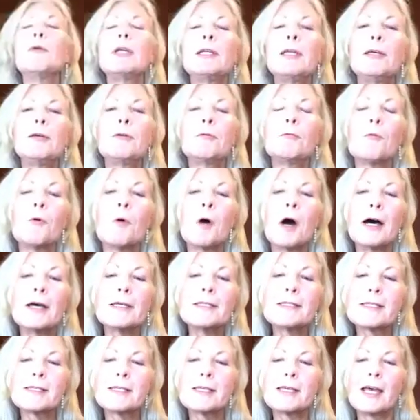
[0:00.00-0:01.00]
it
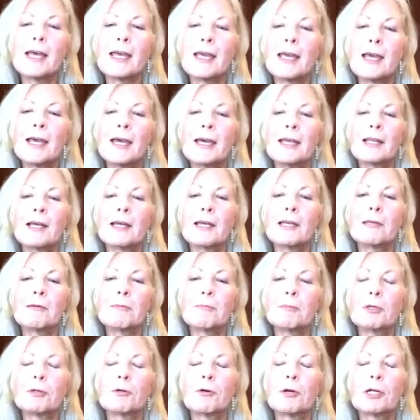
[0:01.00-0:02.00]
was, and I am
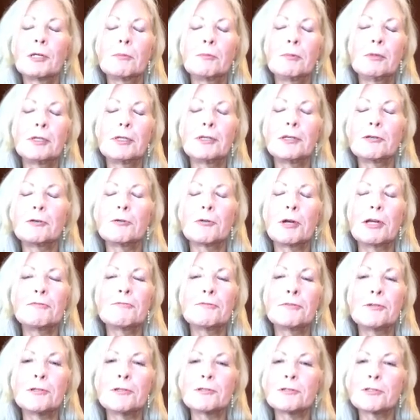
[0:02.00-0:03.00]
incredibly
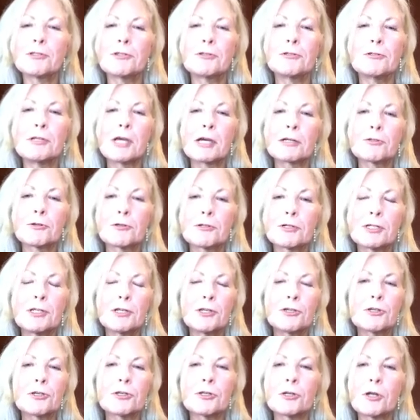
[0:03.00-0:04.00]
grateful to Dr.
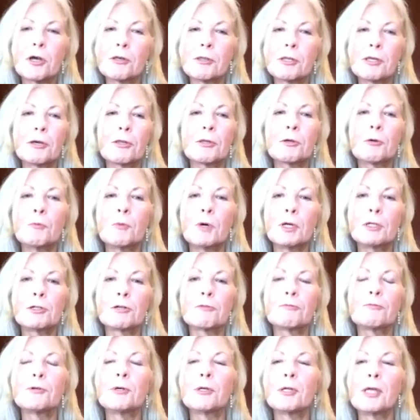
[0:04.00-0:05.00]
Atisha and all the other
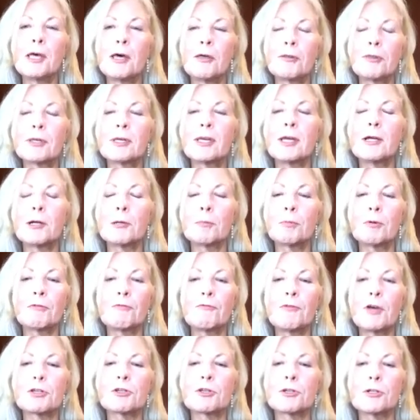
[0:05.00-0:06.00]
wonderful healthcare
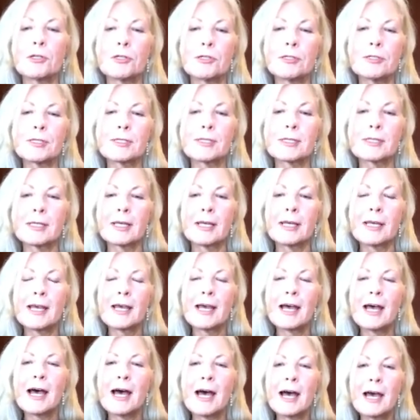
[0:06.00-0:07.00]
professionals
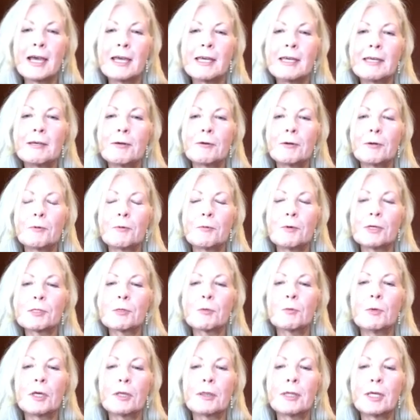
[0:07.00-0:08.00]
I was
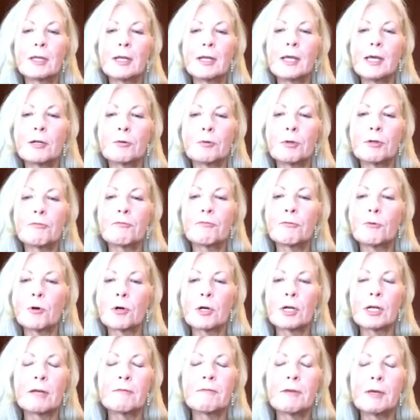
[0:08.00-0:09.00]
with at Henry
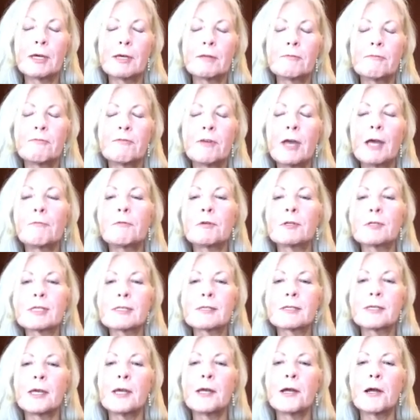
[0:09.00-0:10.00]
Ford. I've had fabulous
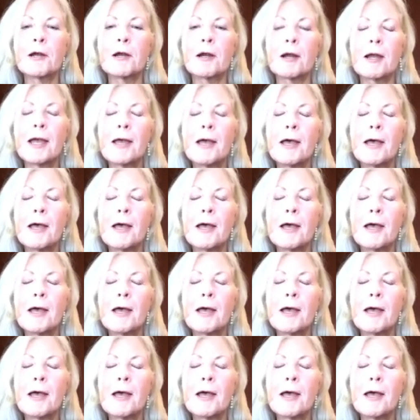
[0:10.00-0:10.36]
care.